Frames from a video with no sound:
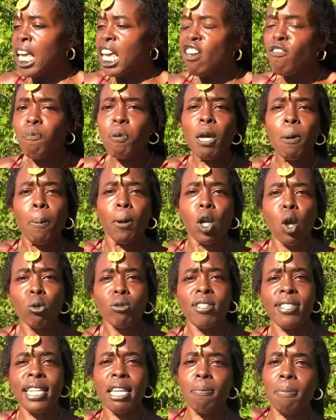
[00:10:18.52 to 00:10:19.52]
if people
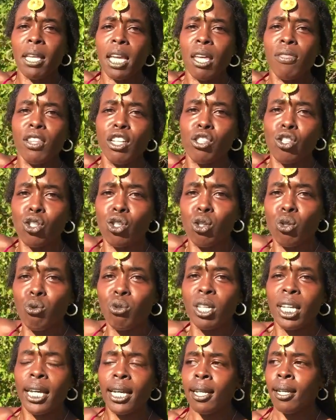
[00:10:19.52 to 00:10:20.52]
don't see me in this
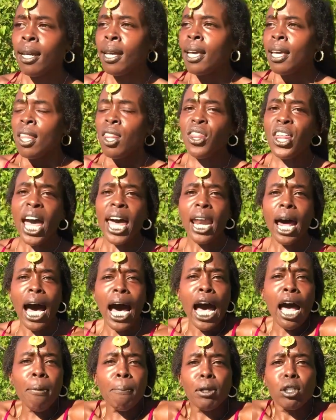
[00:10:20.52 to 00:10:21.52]
union that
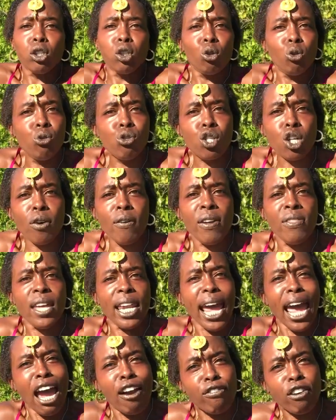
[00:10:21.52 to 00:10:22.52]
I'm a loser and
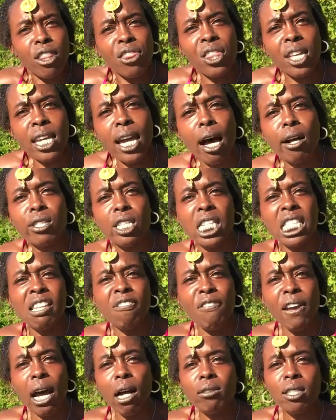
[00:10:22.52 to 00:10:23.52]
that everything else has
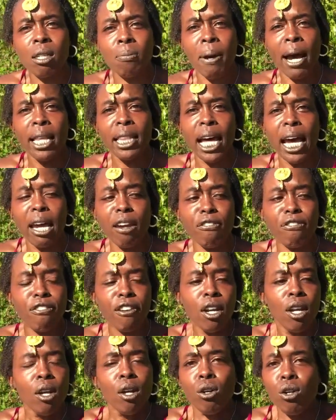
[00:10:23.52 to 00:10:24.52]
failed in my life.
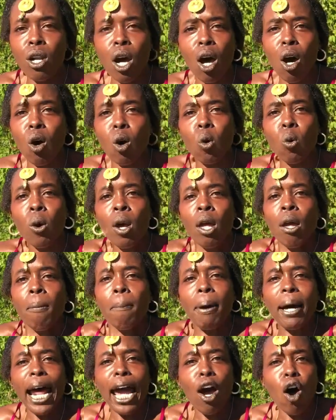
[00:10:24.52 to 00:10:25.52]
No,
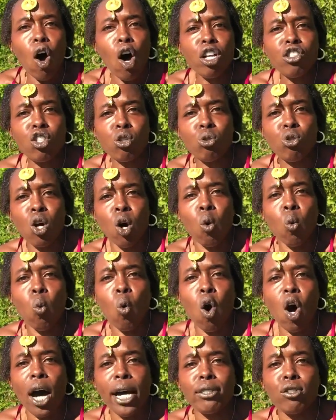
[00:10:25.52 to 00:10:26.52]
but I also don't
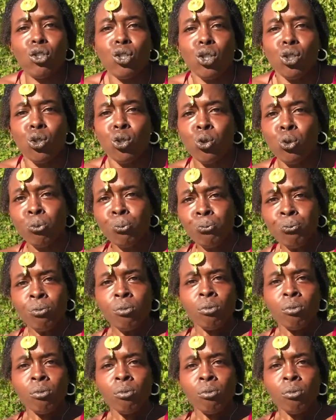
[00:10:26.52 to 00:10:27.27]
want to